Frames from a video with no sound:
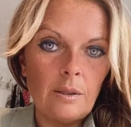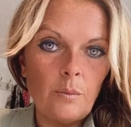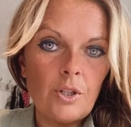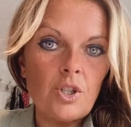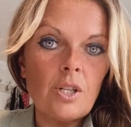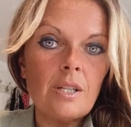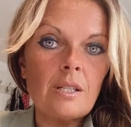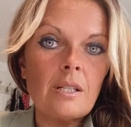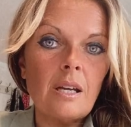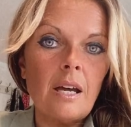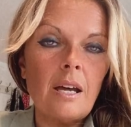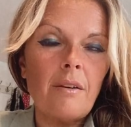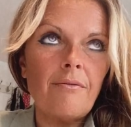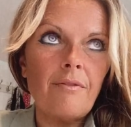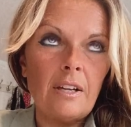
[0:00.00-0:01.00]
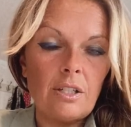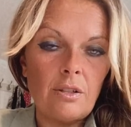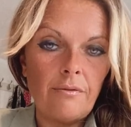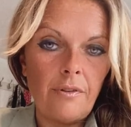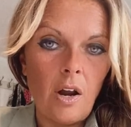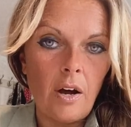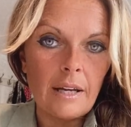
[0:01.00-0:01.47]
which is a fit to
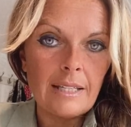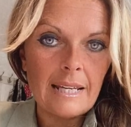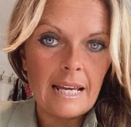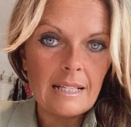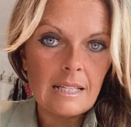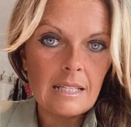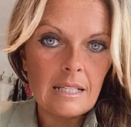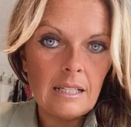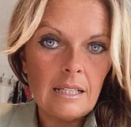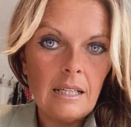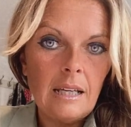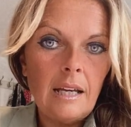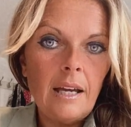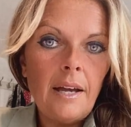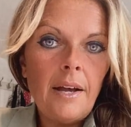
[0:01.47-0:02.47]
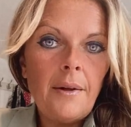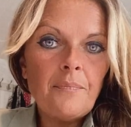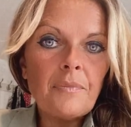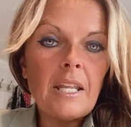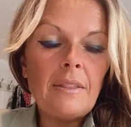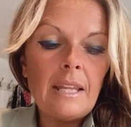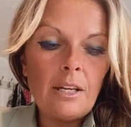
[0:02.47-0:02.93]
fly test.
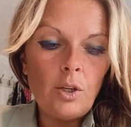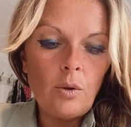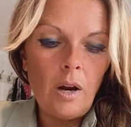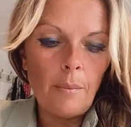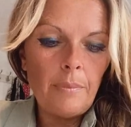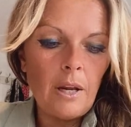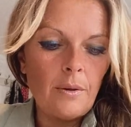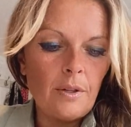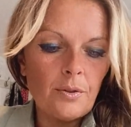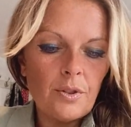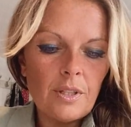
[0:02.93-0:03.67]
And then you'll upload it onto the